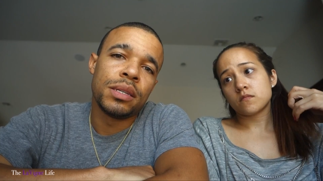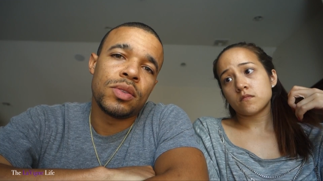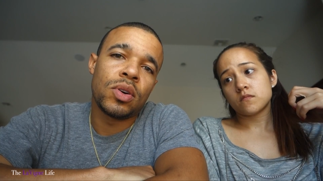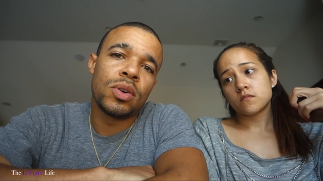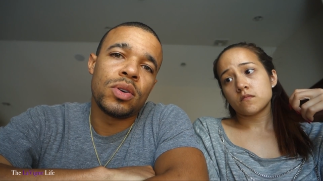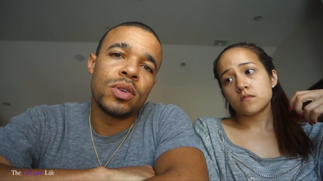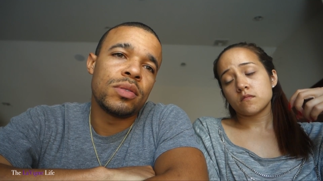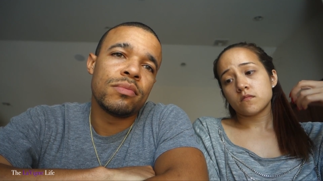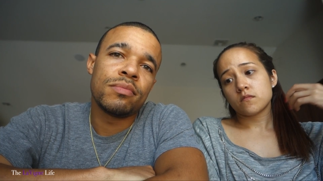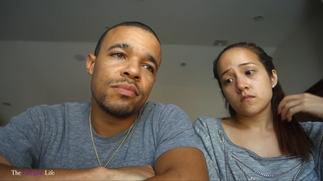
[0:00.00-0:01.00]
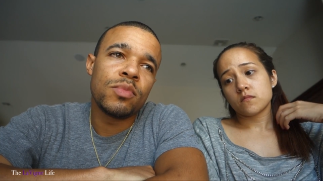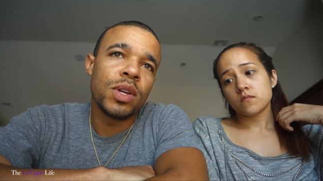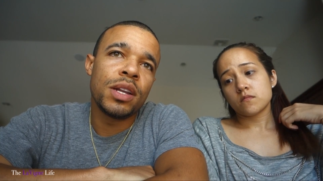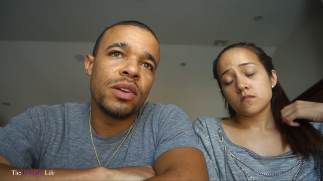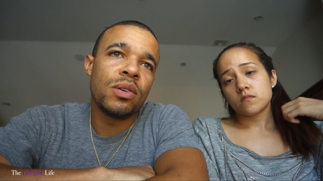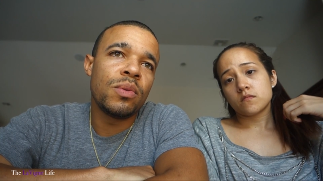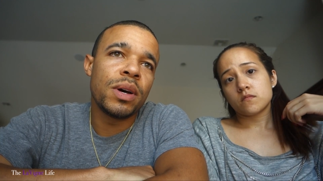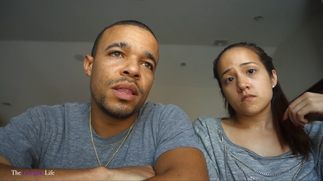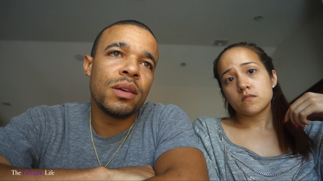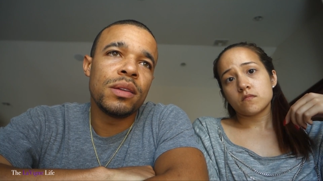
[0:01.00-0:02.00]
Speaker 1: So we didn't know
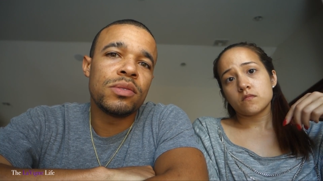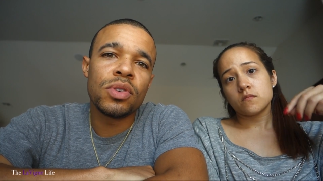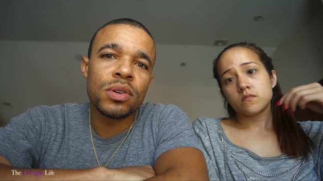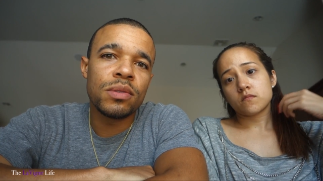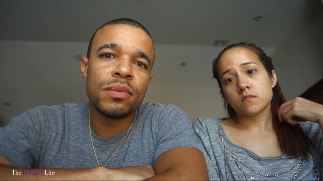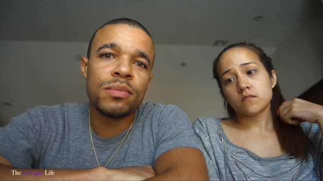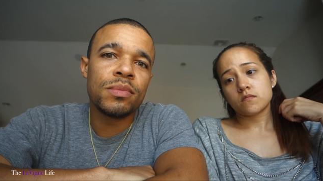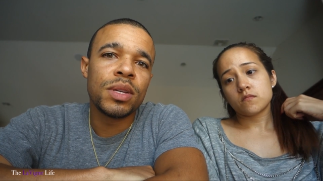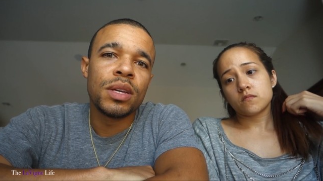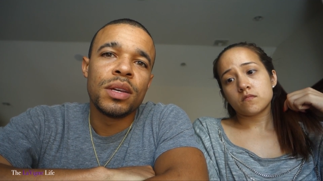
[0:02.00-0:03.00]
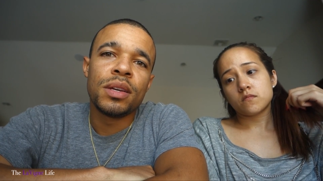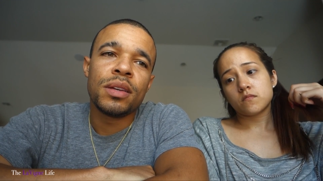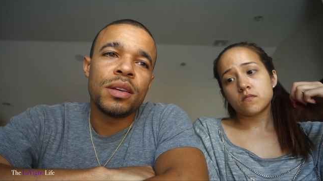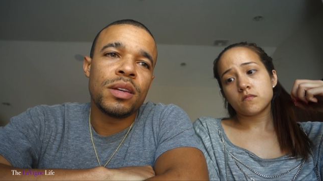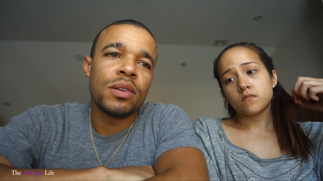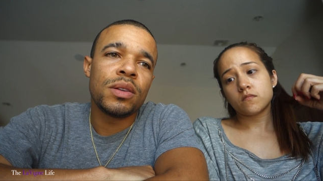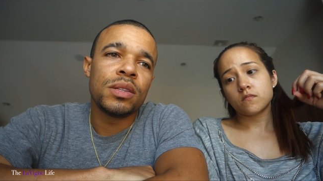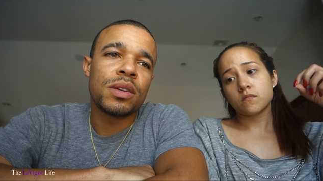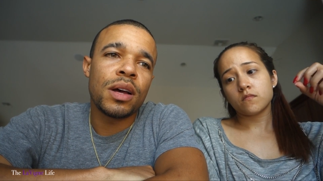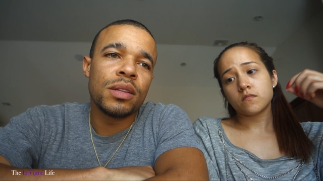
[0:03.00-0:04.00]
where they took them. You know, they
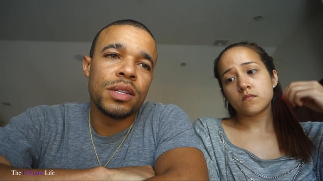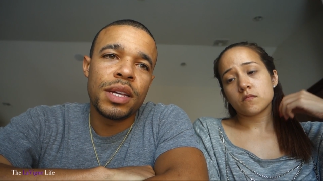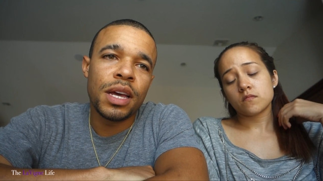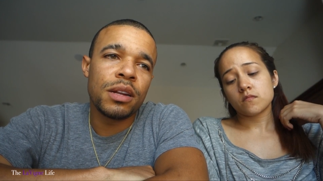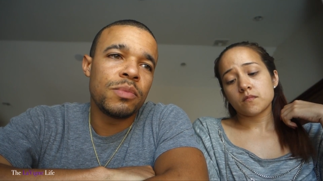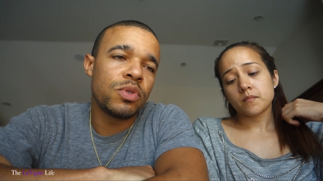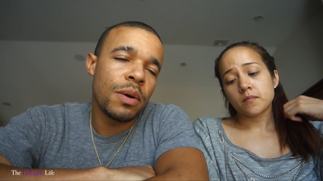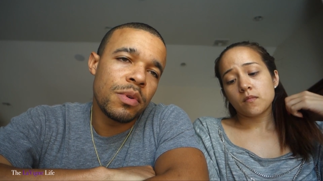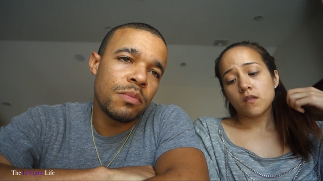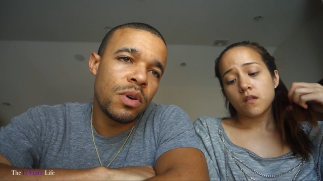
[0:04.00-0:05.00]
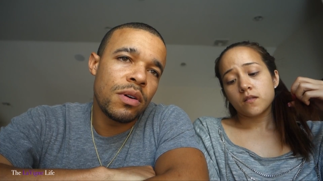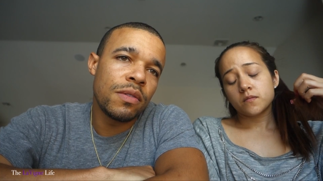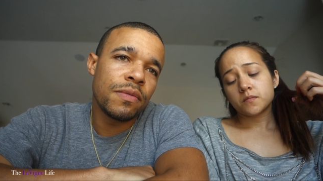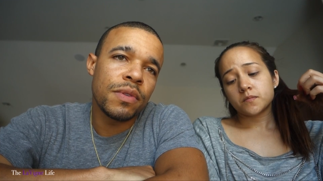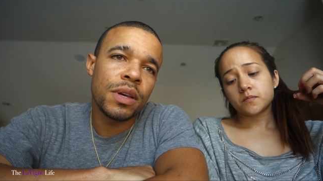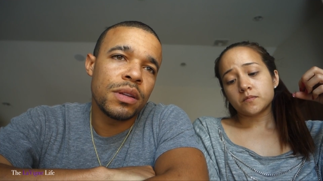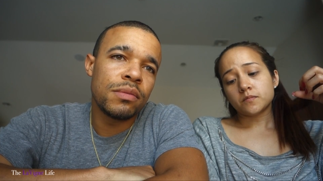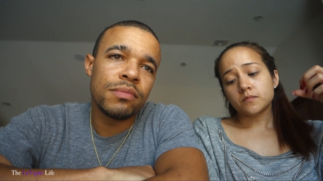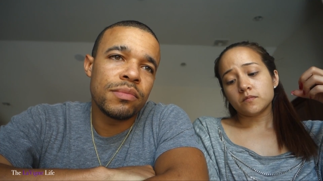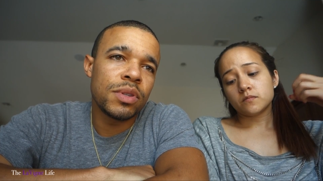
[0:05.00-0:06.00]
they taking them, dropping them off
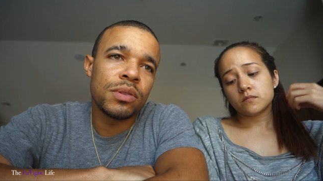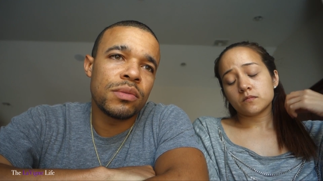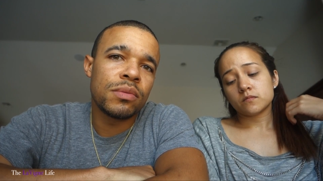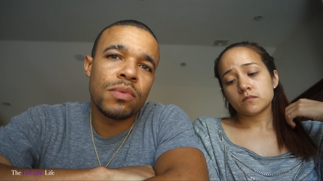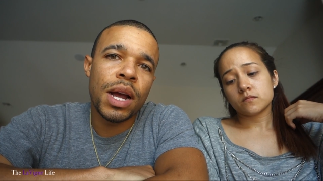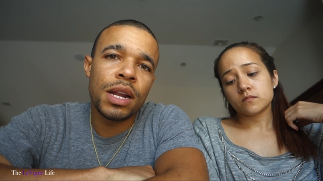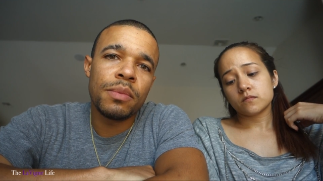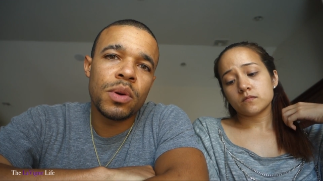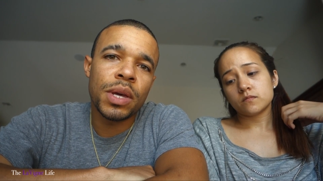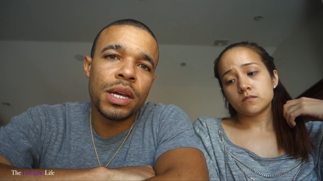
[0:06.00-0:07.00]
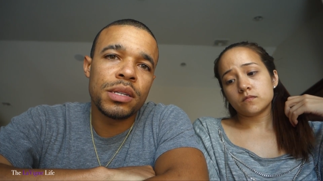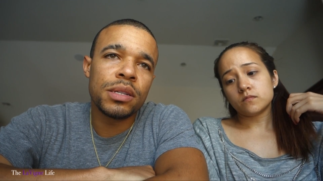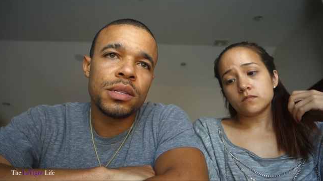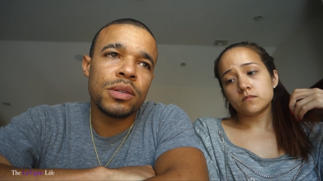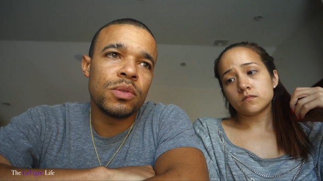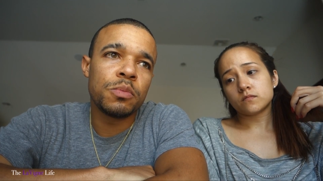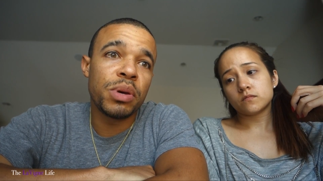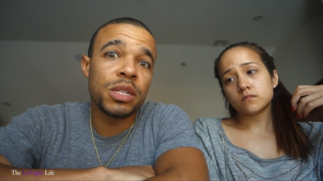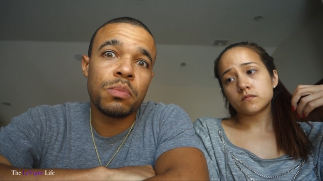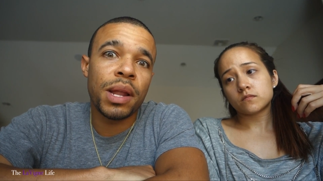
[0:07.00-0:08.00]
at, you know, random locations. It was
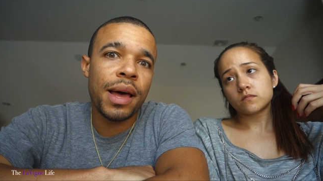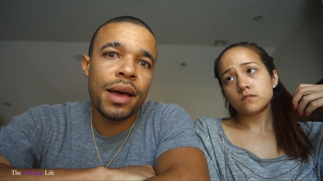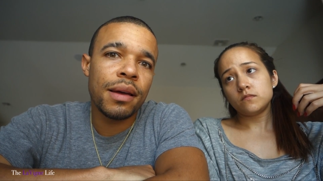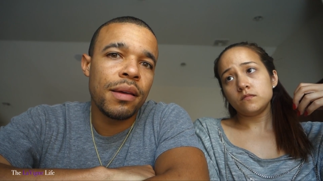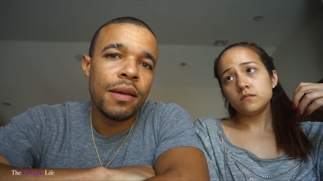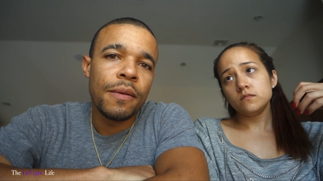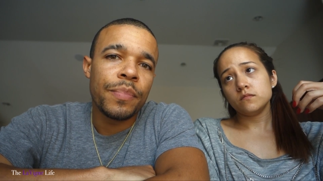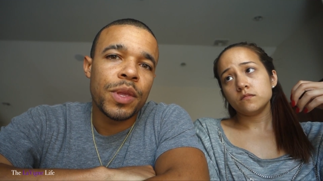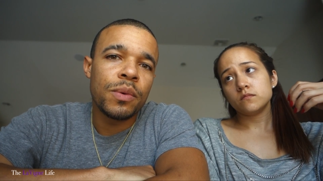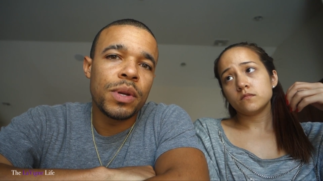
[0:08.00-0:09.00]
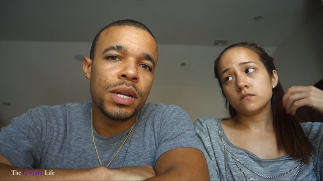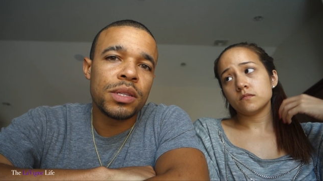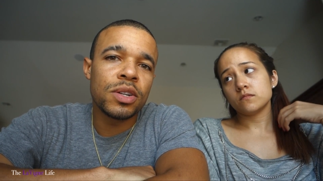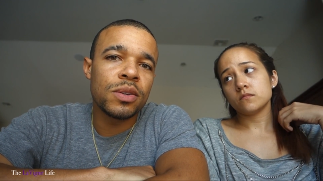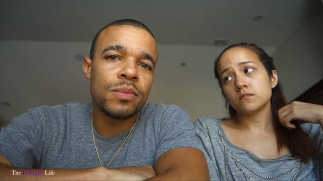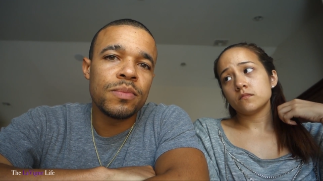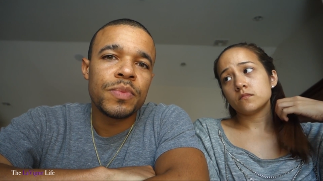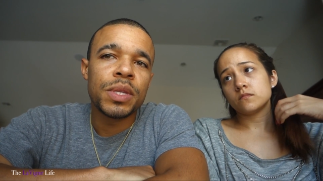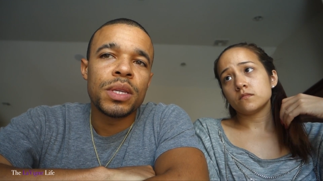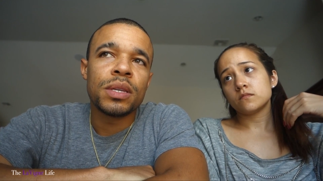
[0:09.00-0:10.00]
pitch black when they took them.
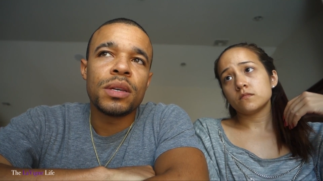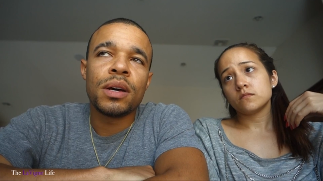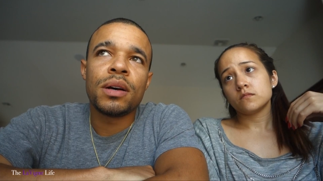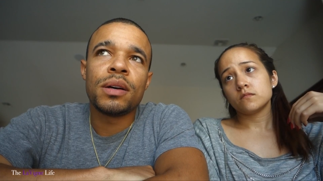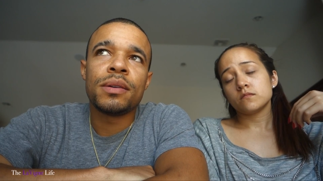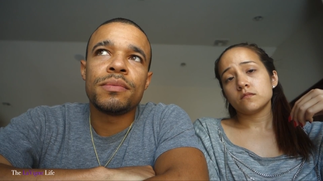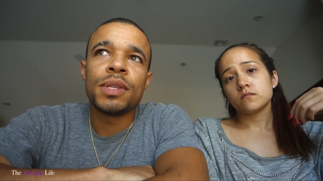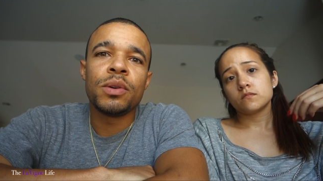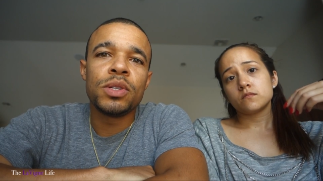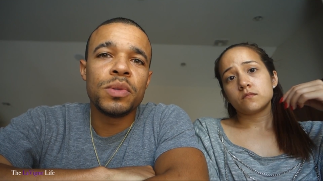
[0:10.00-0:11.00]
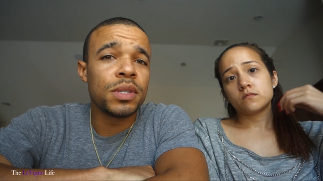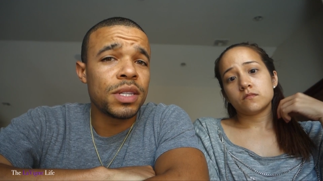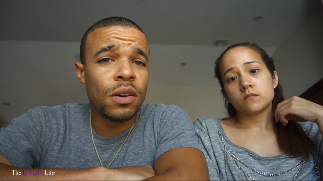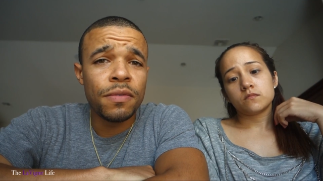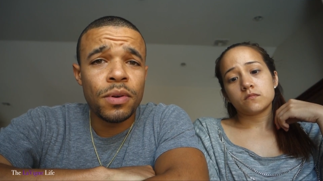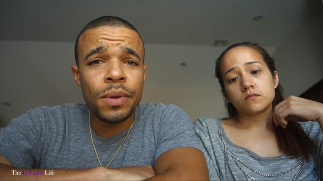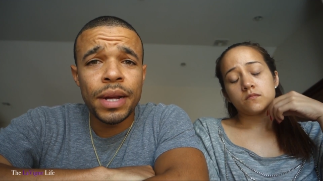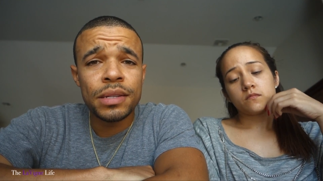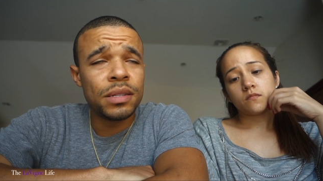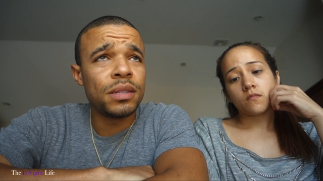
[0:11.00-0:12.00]
Uh, they was using cell phone,
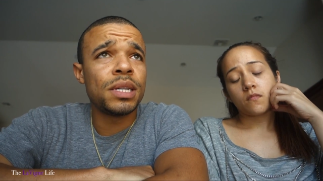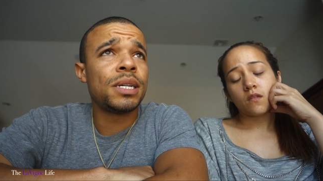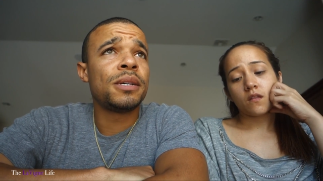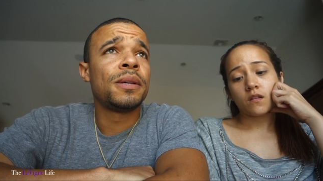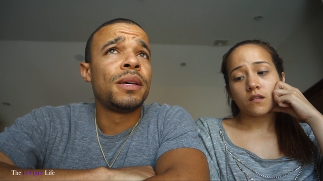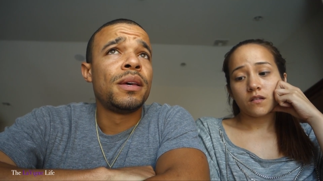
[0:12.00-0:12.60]
like she said.